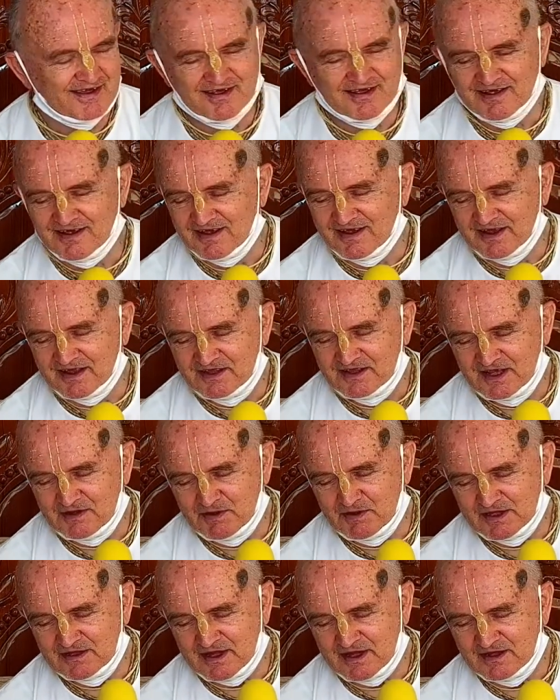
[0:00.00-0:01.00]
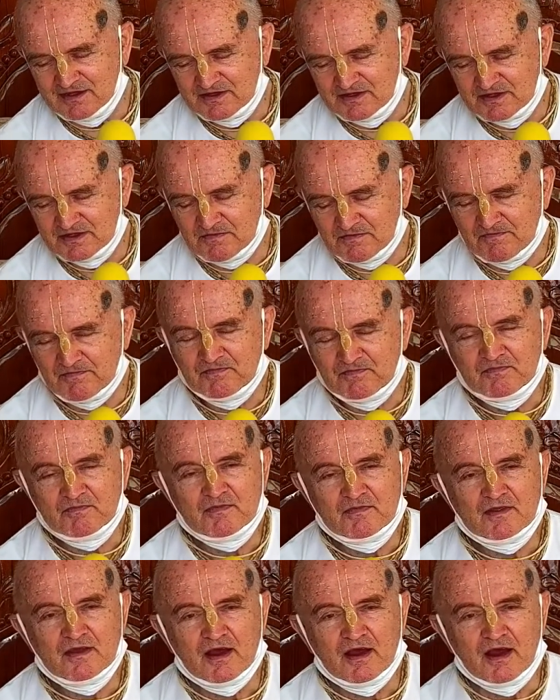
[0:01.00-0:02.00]
Tibetans
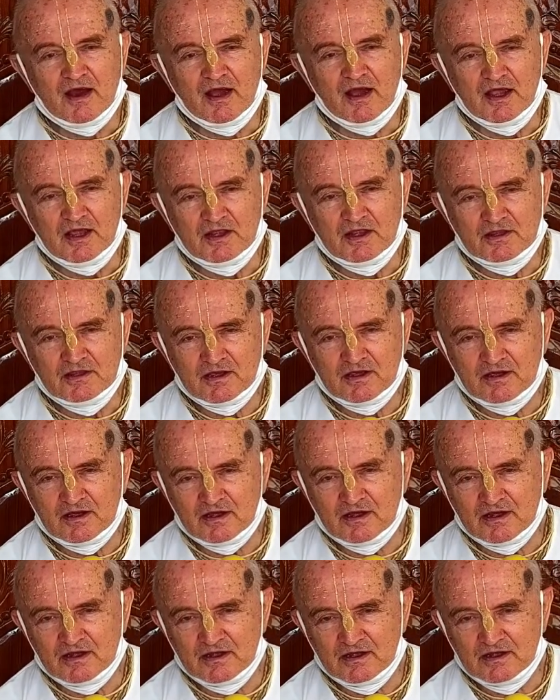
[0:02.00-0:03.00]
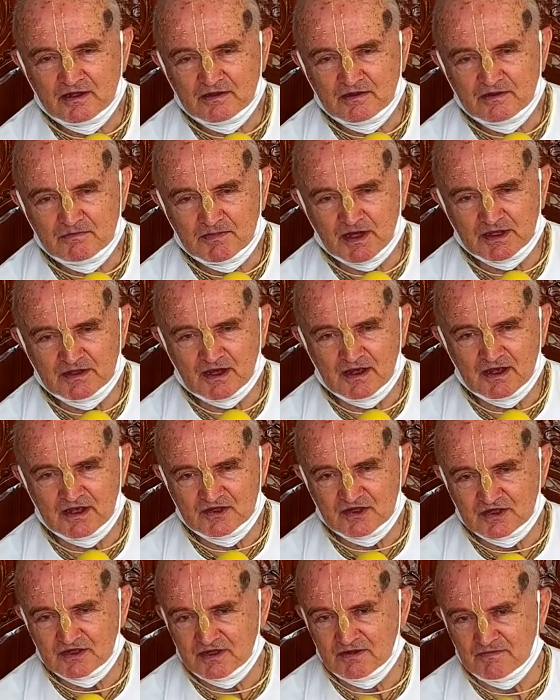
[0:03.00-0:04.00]
in
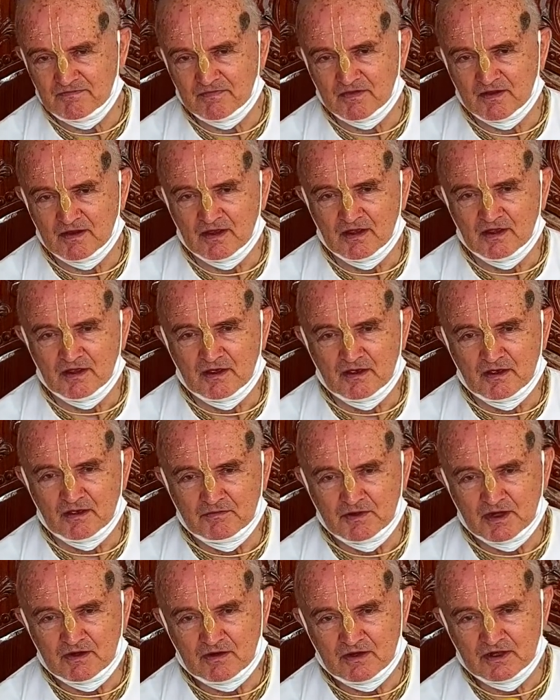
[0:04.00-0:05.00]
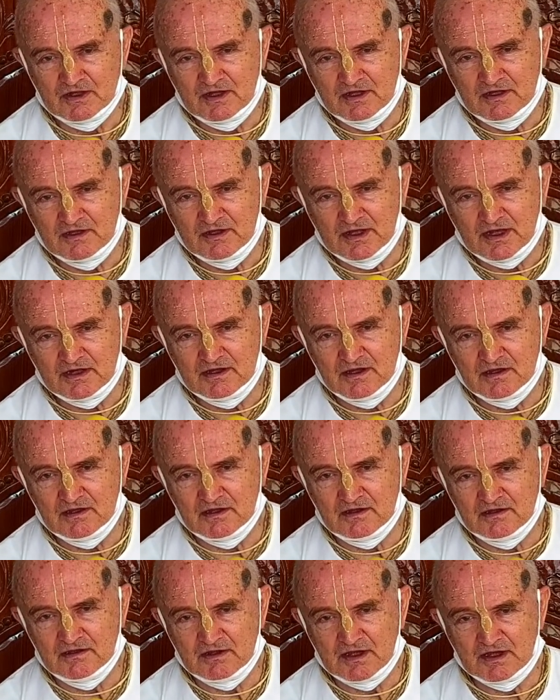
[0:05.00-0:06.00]
Madras. Because in
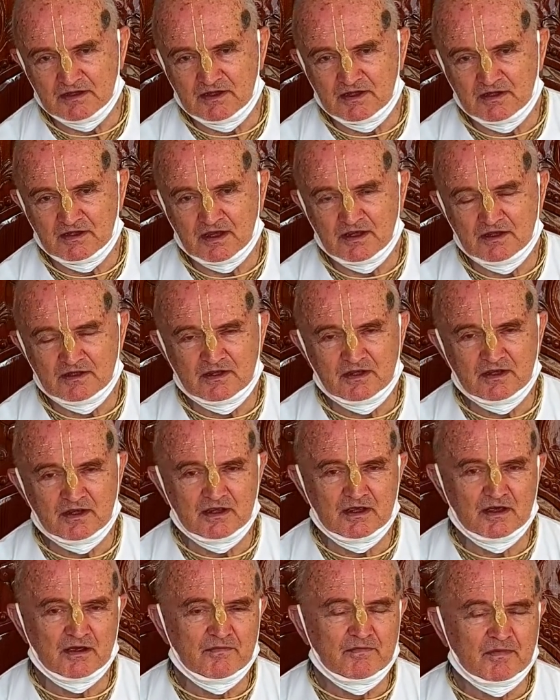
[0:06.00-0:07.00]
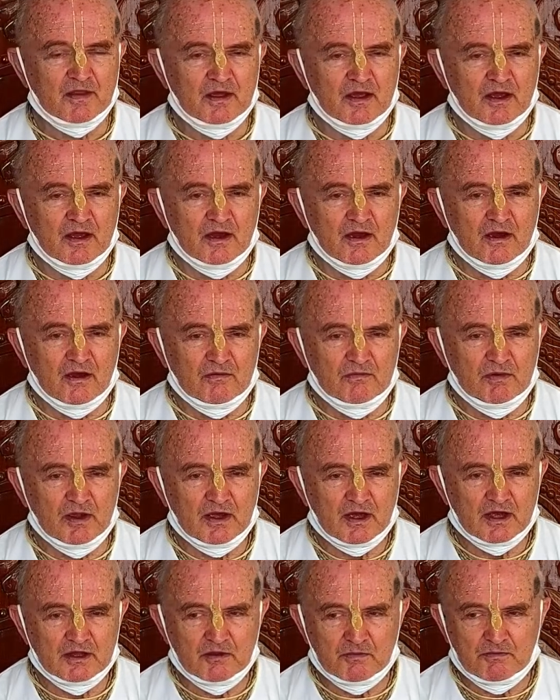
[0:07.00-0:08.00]
1980, we had
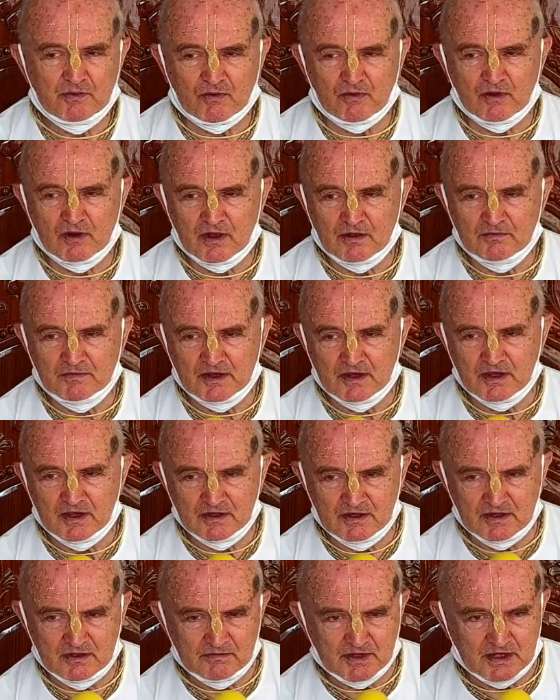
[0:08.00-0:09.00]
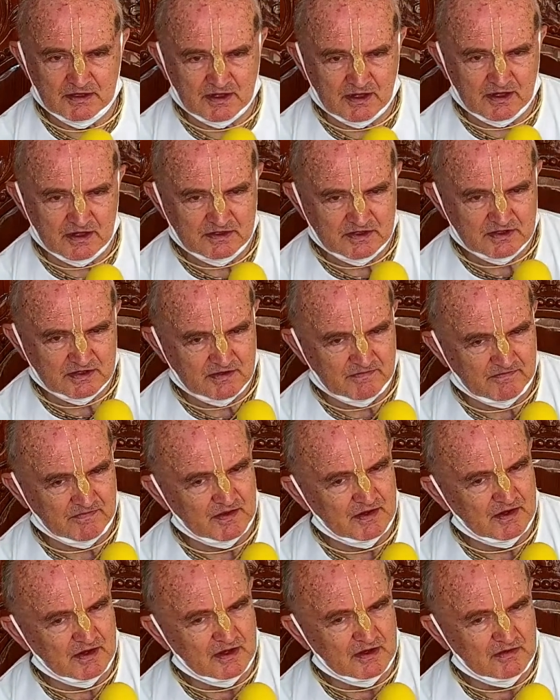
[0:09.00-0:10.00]
a program there in Madras
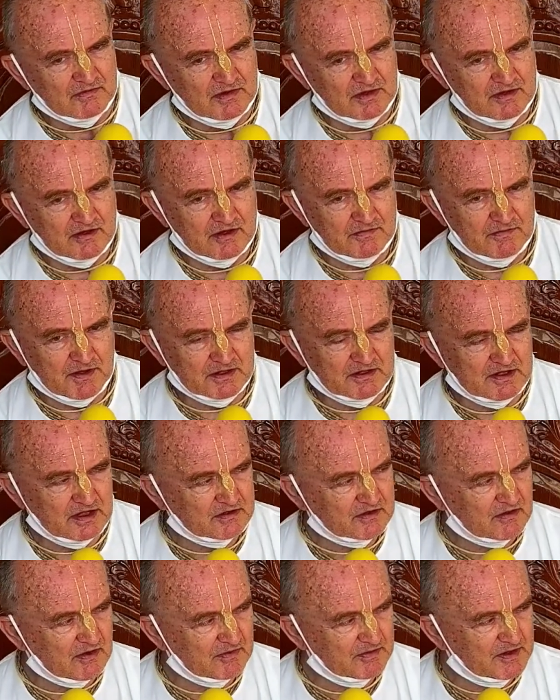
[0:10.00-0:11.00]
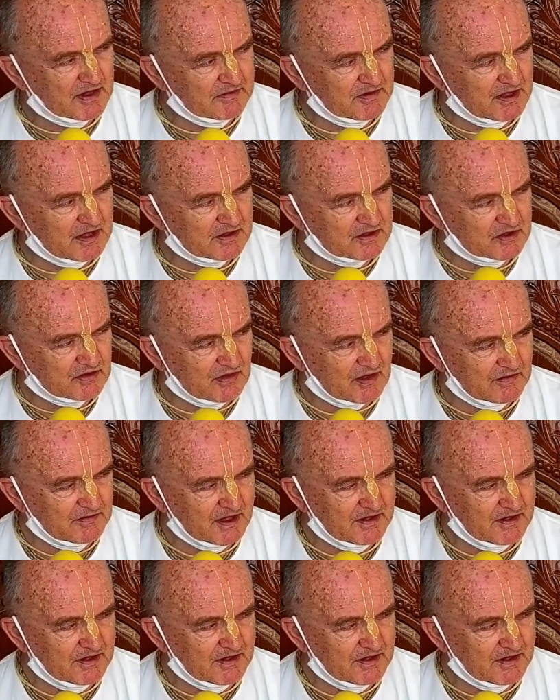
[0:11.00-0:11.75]
with Bhakti Swarup Swami.